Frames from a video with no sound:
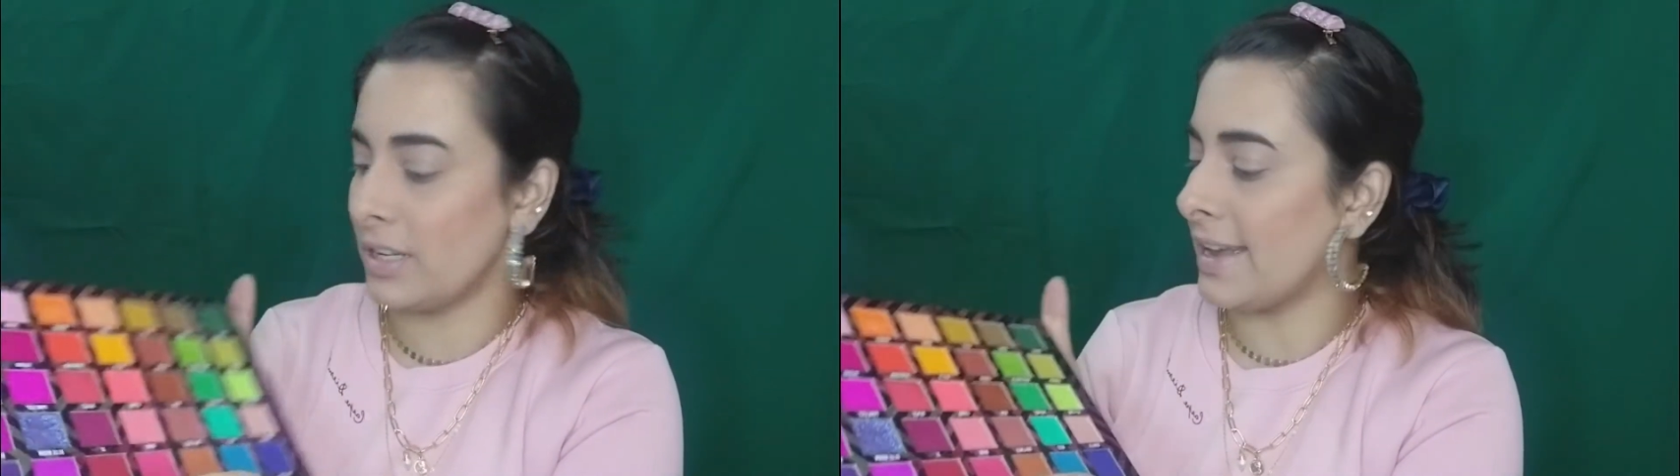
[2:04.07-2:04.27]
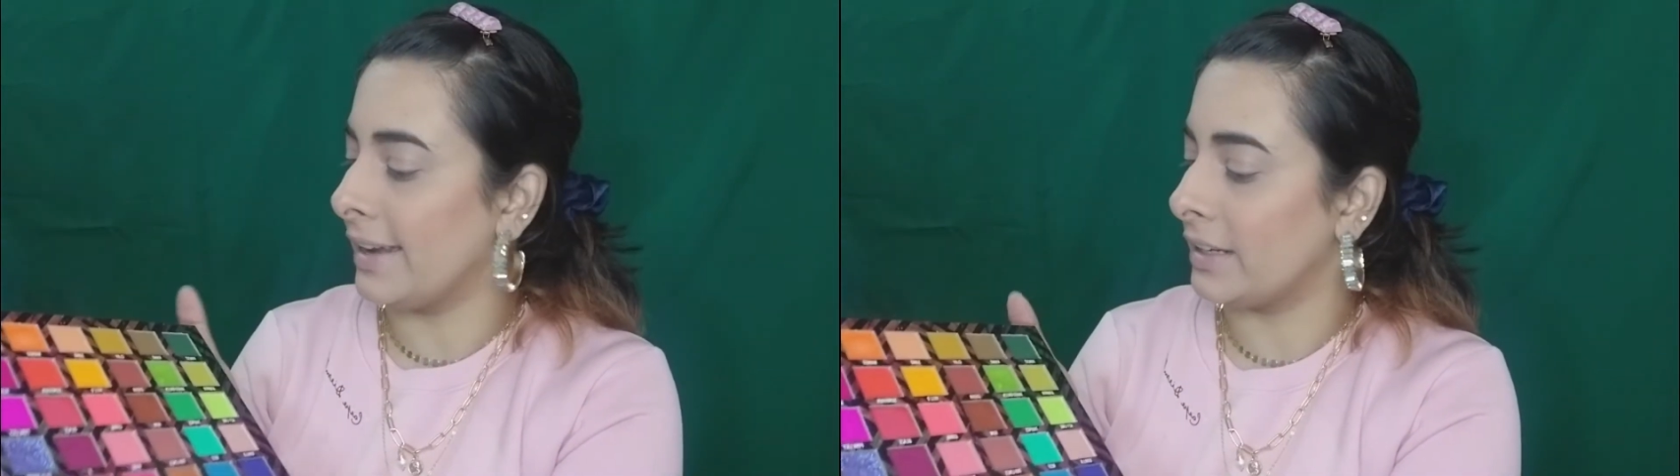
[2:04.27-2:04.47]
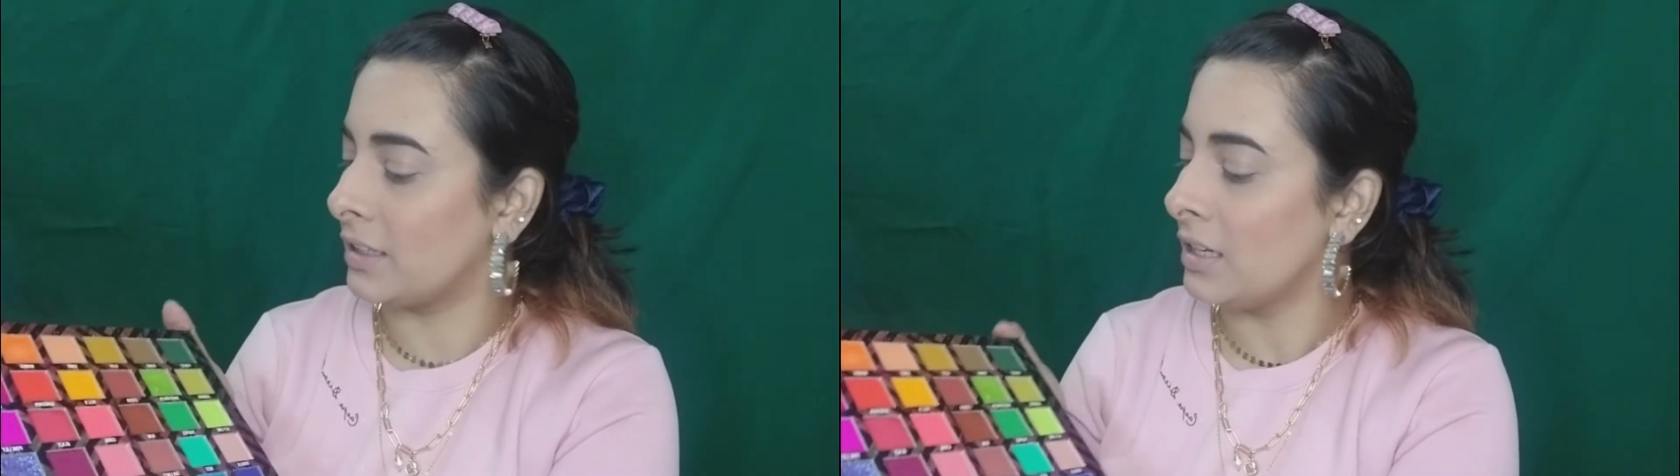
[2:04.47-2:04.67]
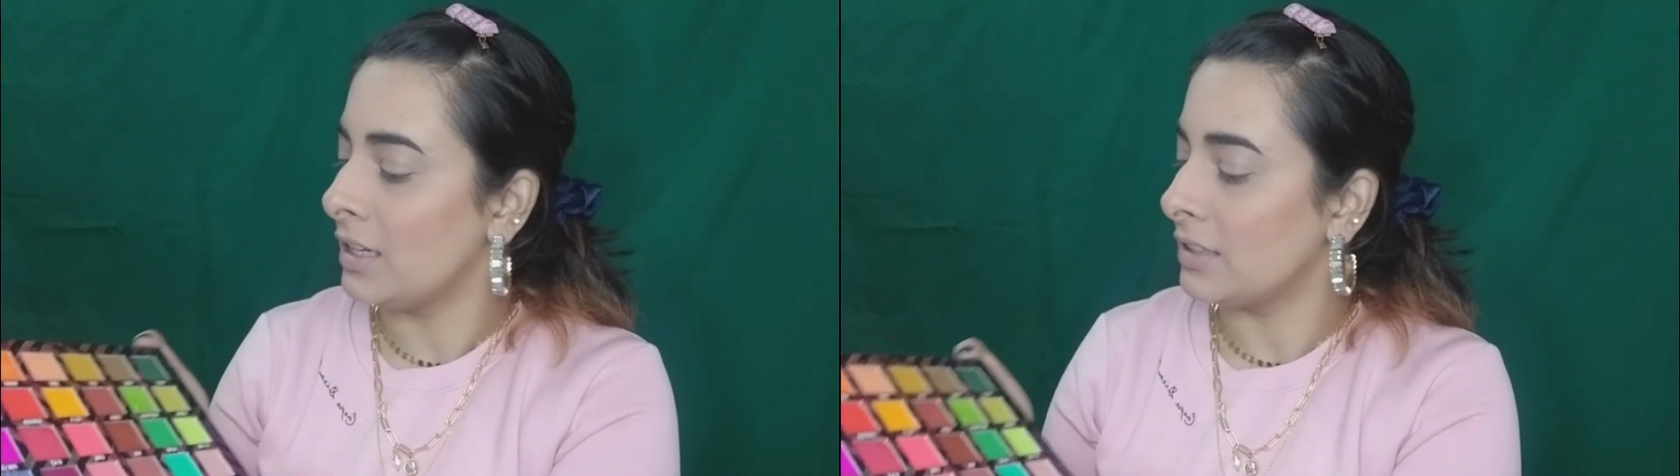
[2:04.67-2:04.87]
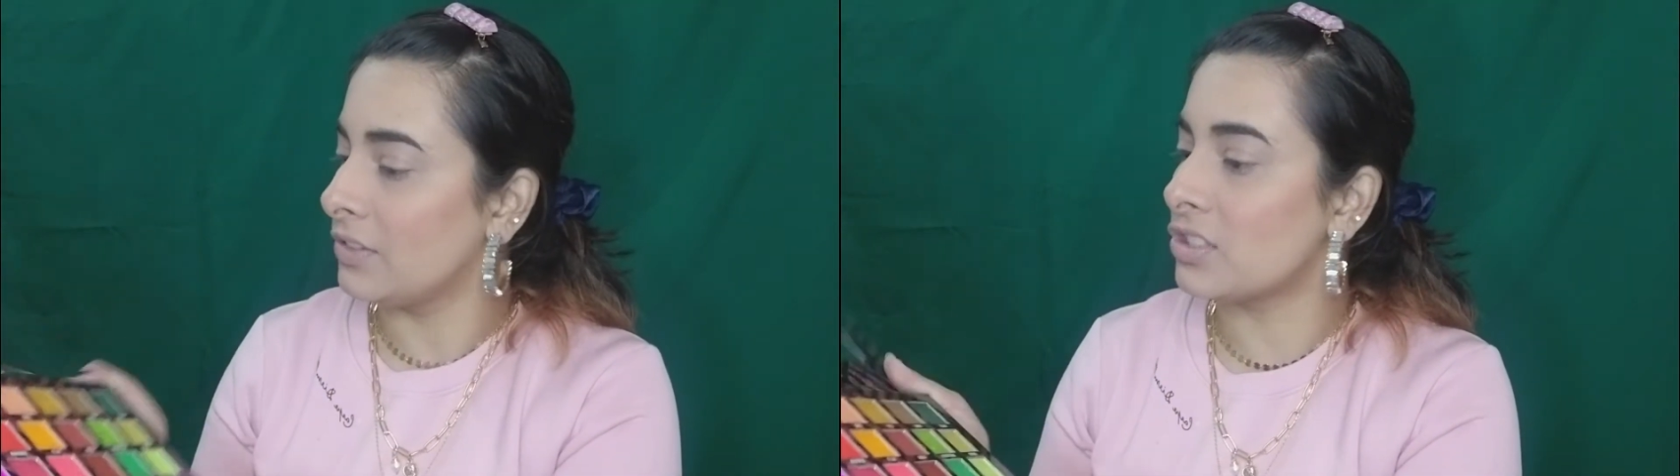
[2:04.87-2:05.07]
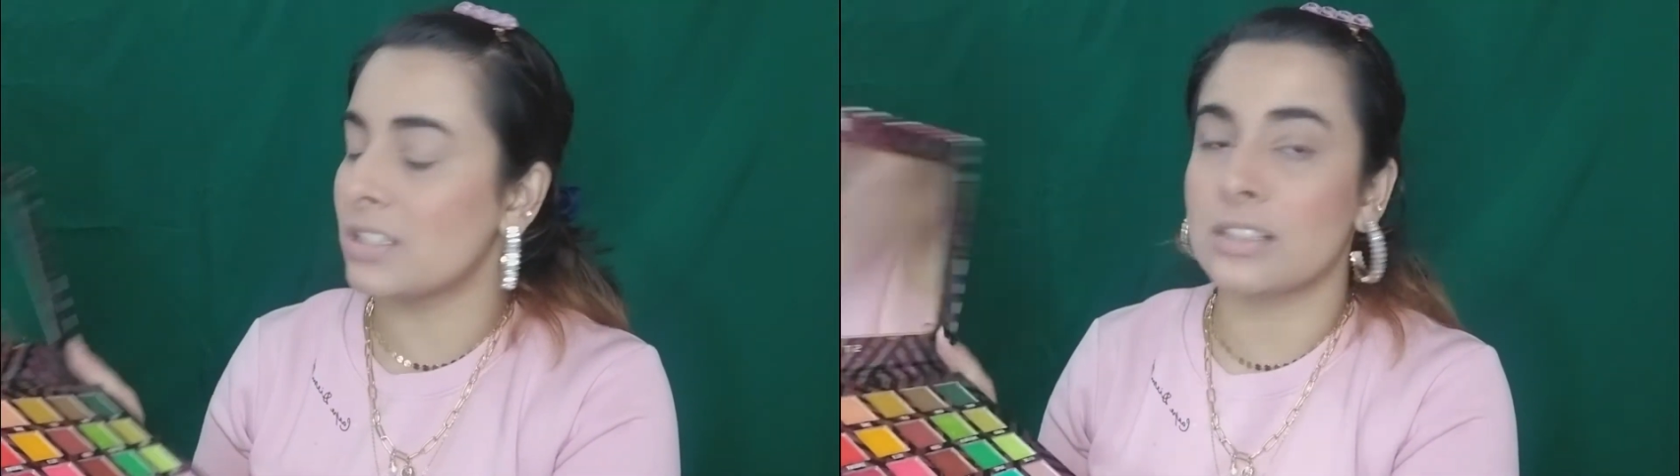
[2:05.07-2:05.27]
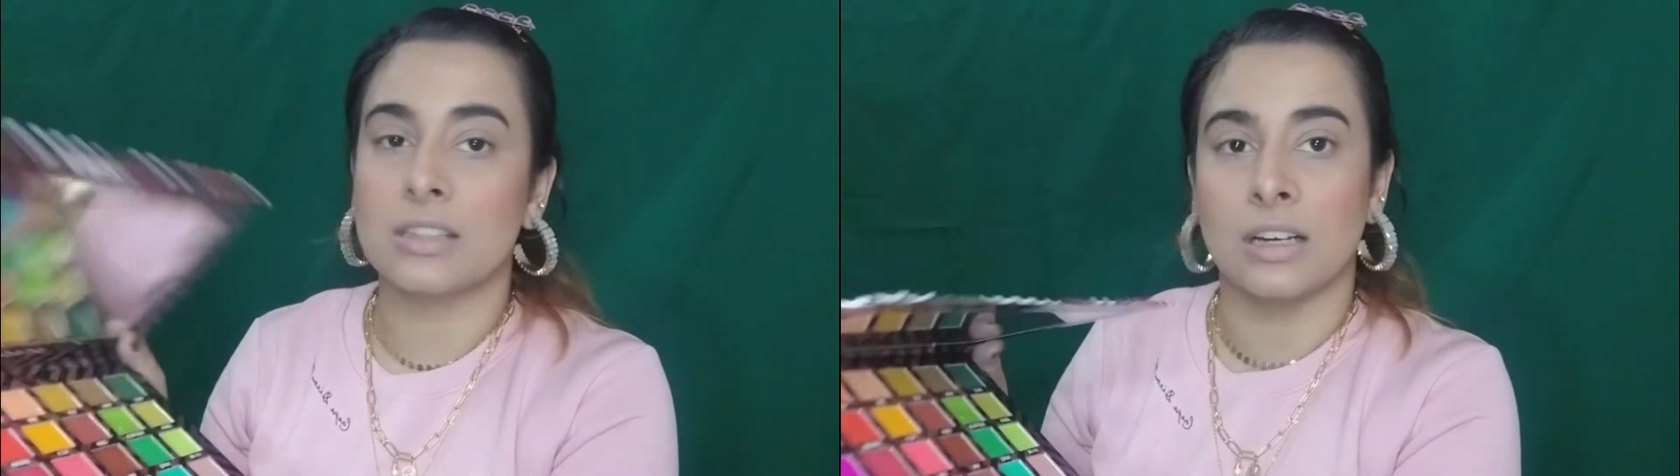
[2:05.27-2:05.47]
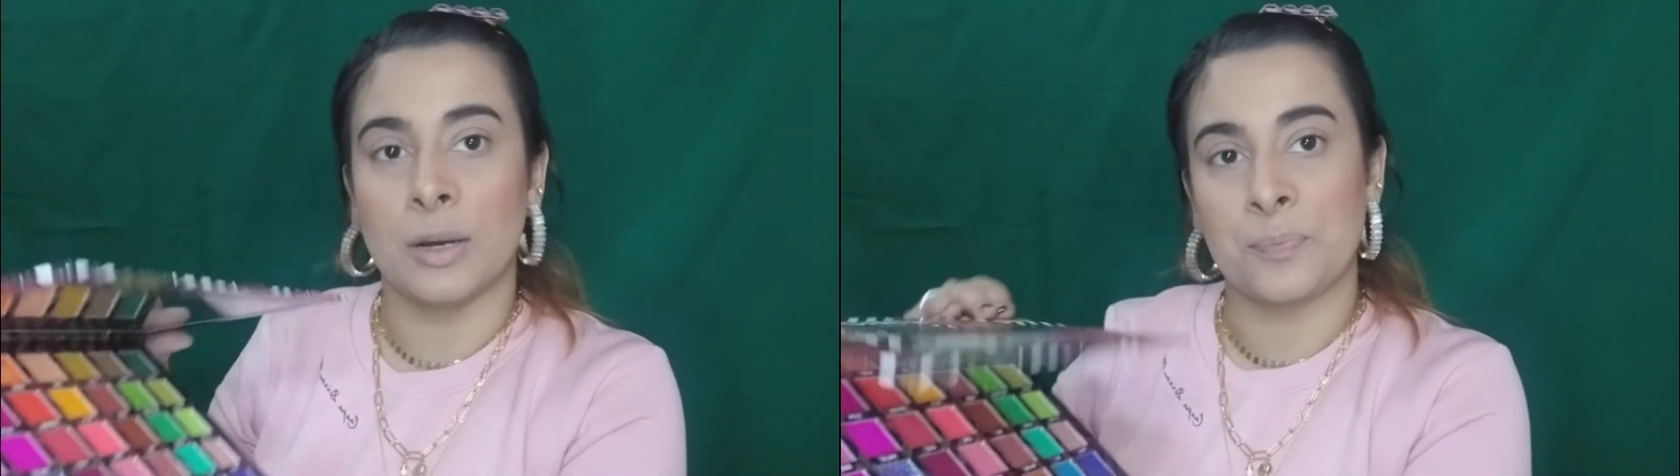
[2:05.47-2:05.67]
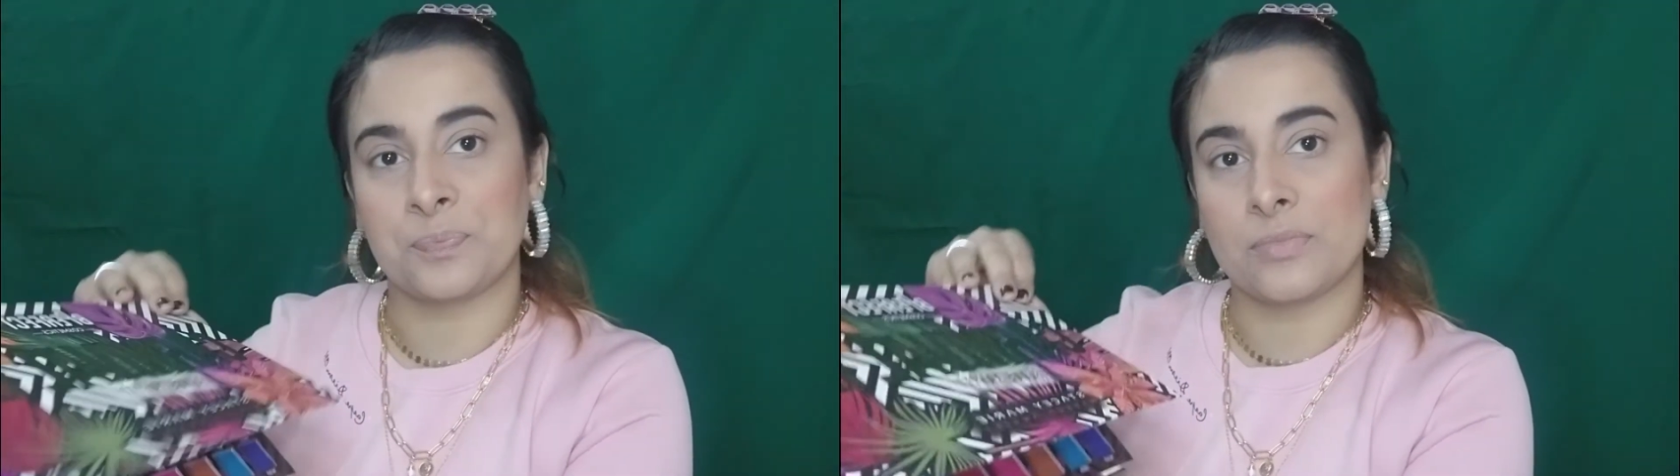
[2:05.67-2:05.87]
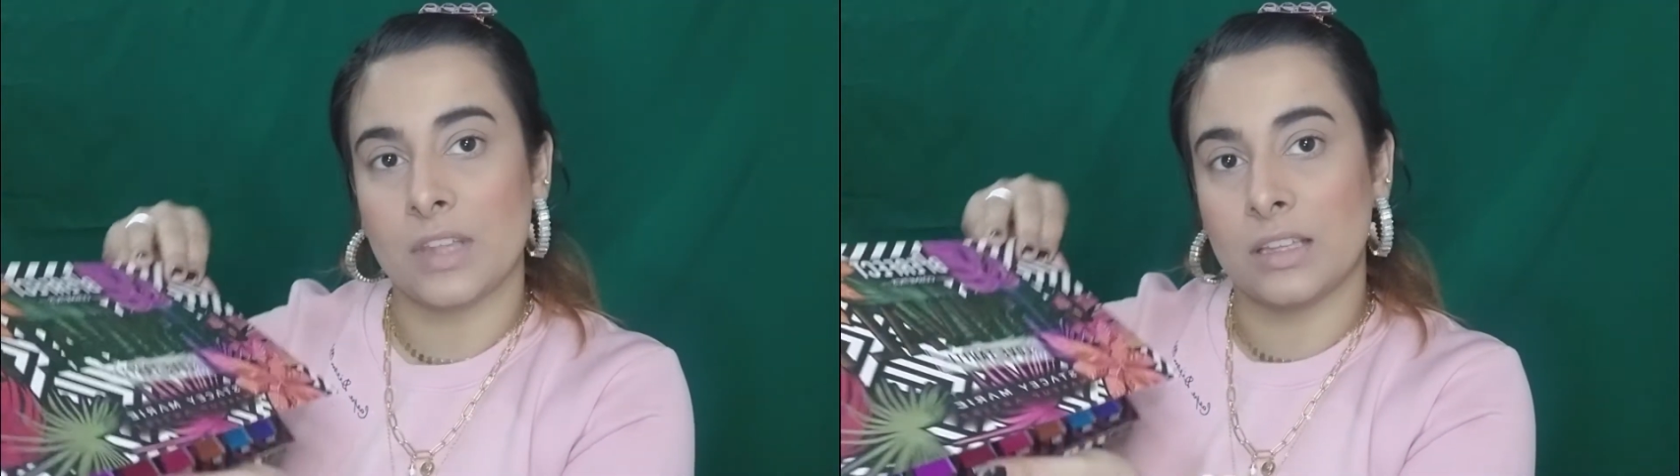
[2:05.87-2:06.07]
here which is um,